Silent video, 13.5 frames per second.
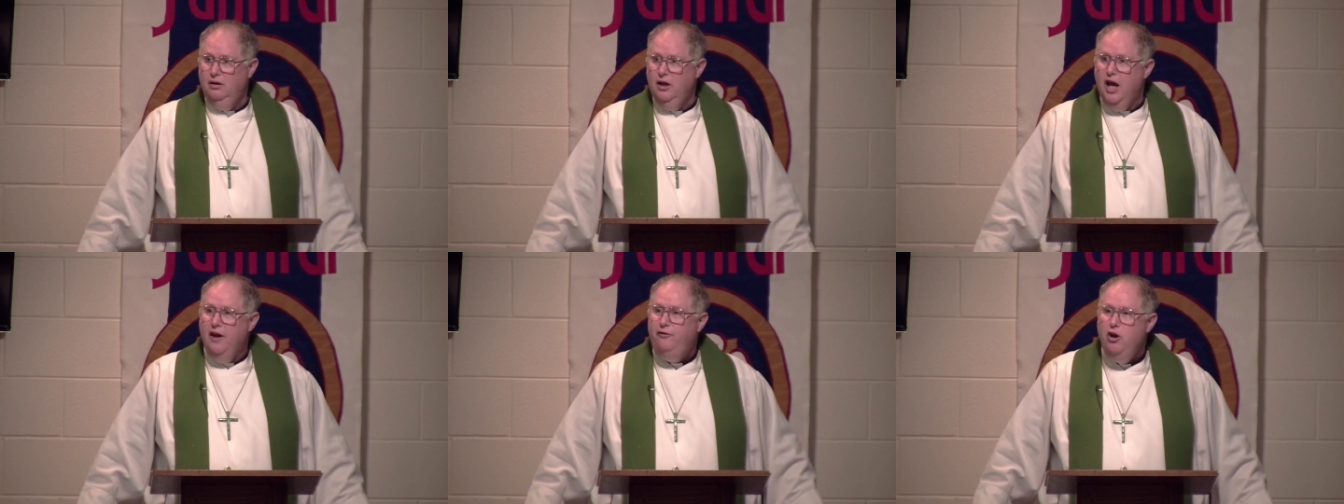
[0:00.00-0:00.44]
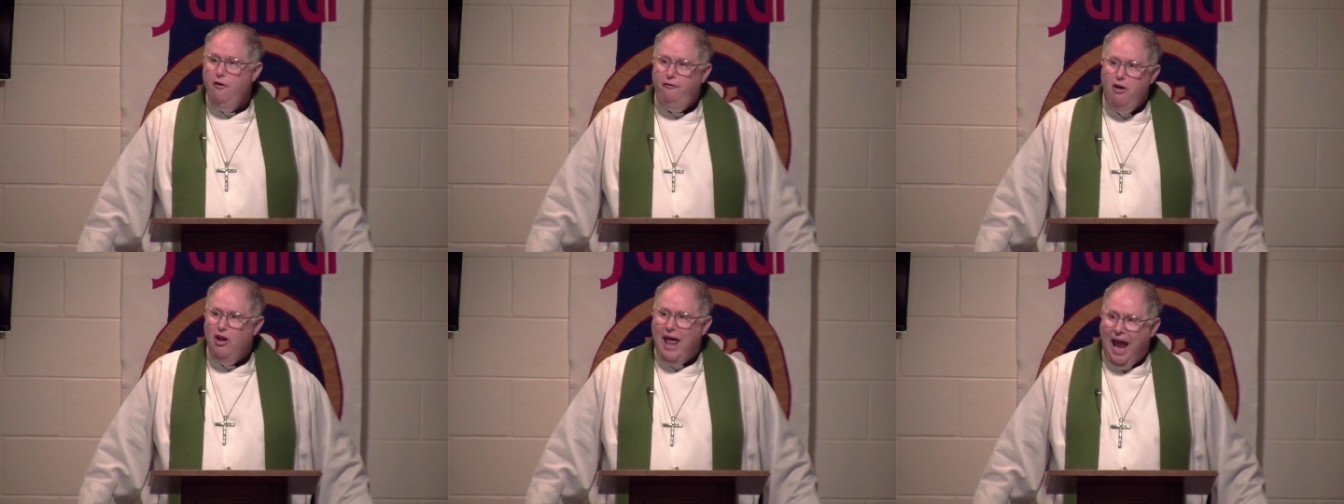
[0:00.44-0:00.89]
If you
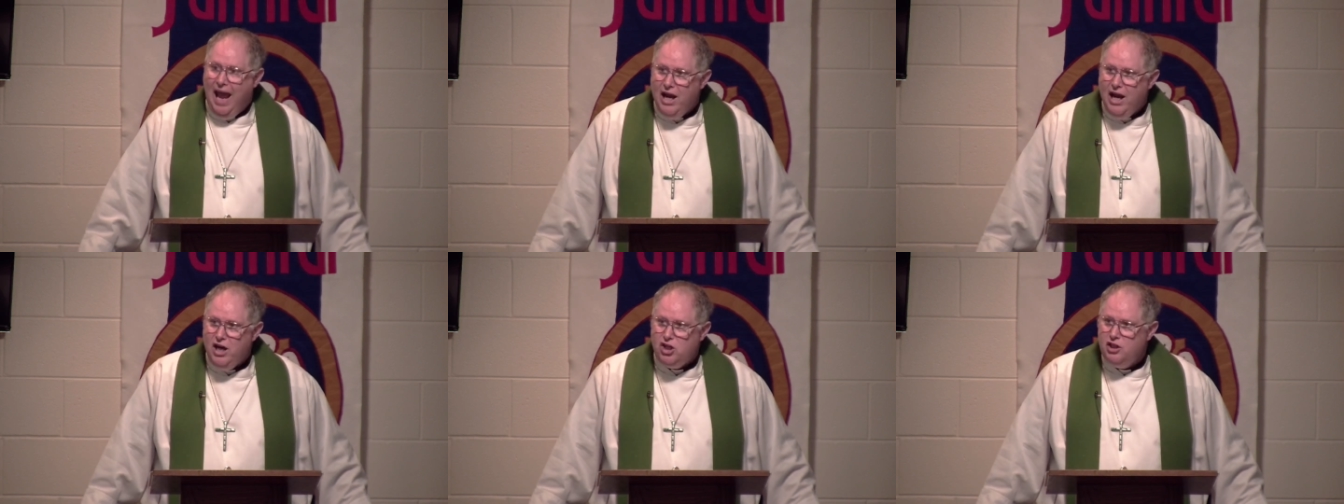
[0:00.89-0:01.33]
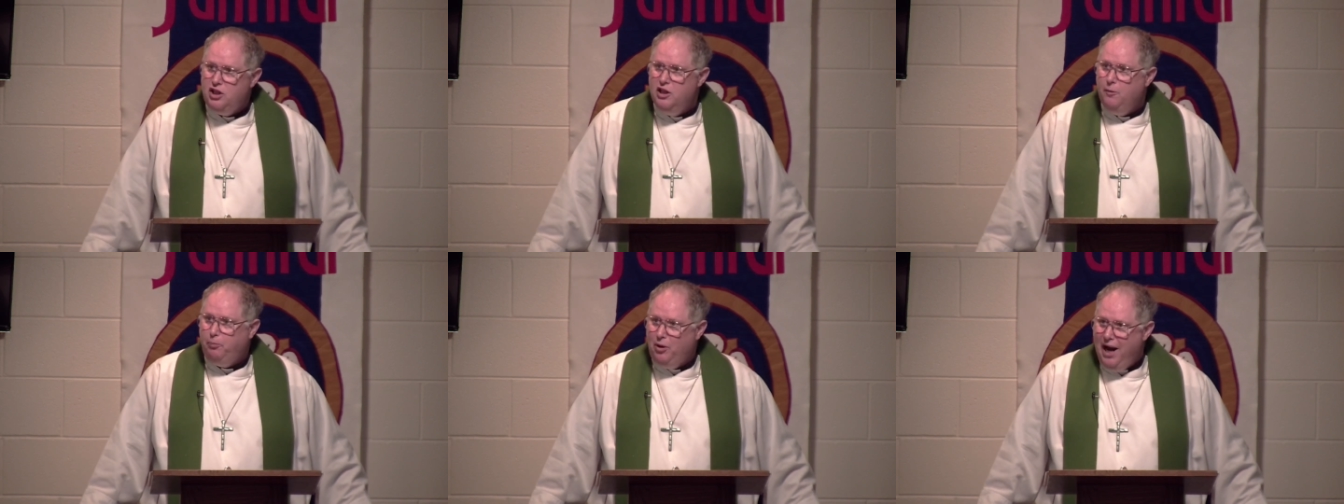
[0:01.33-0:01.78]
feel anxious and
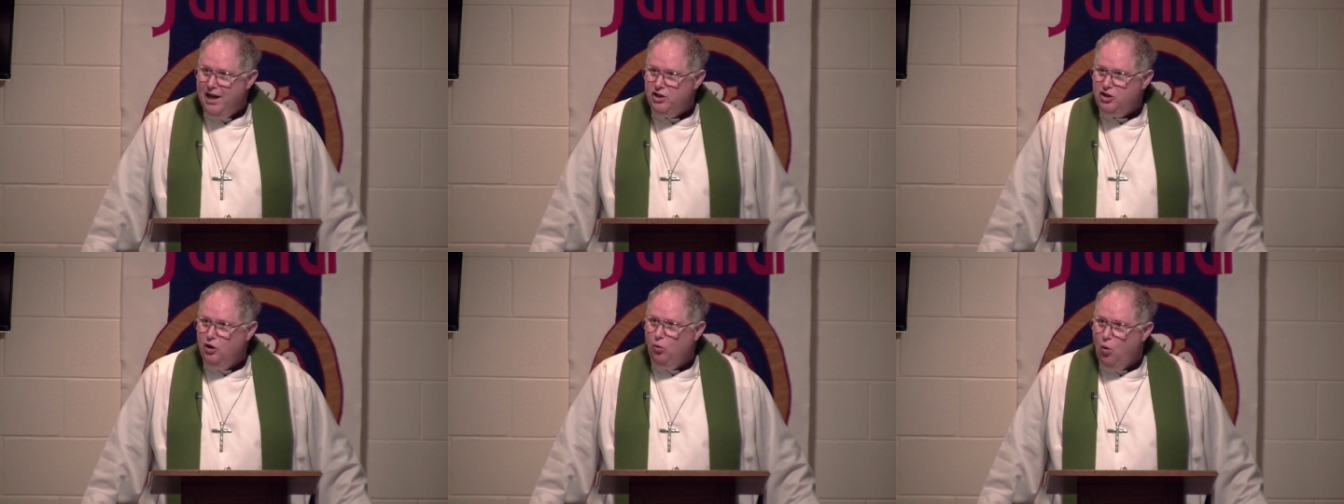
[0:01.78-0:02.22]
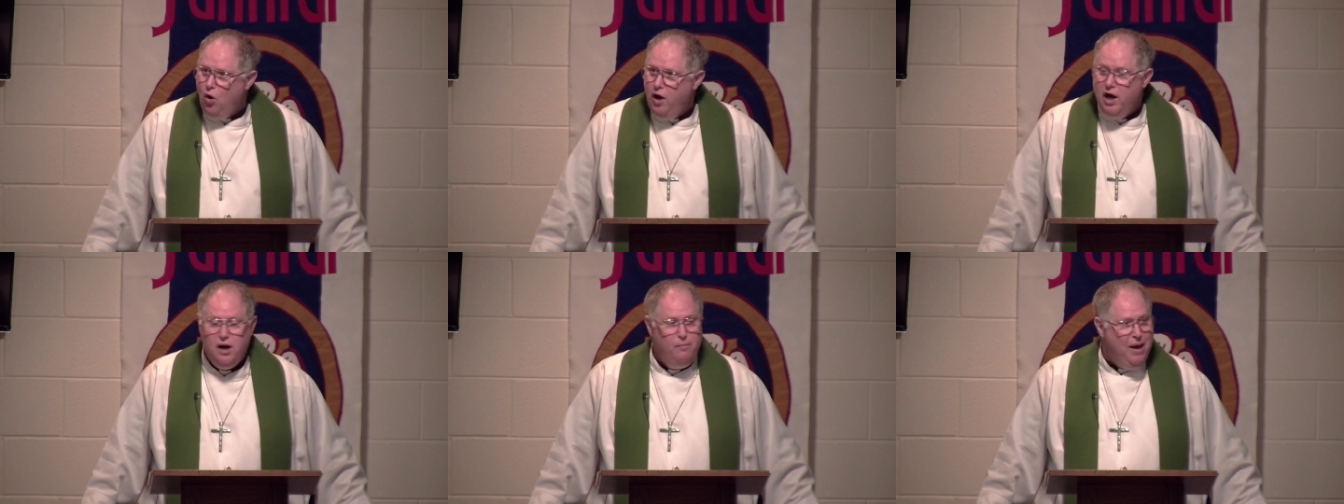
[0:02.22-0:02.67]
depressed and
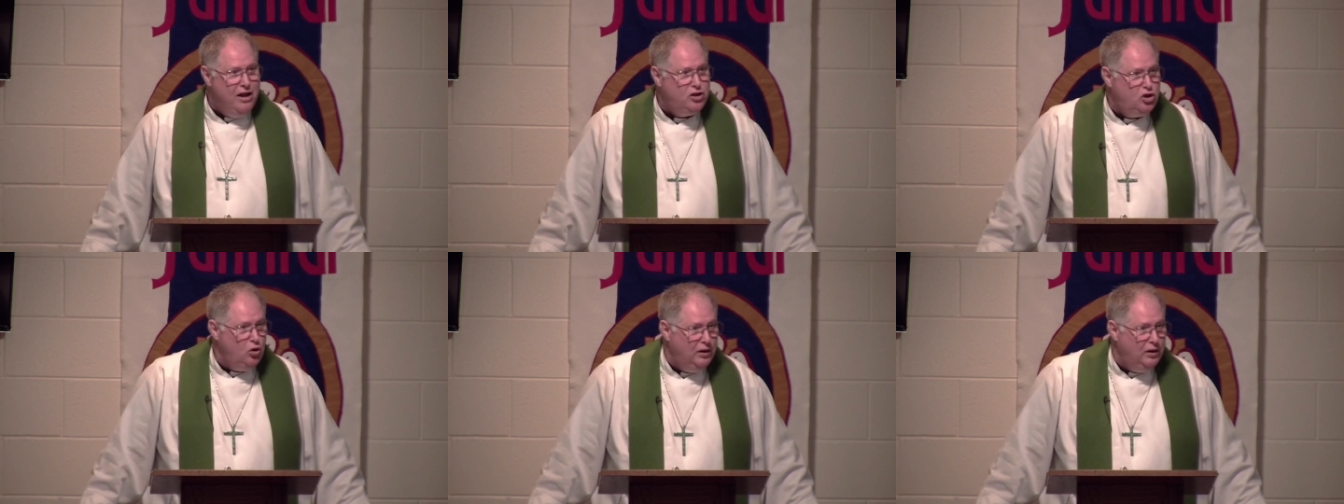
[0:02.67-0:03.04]
worried about your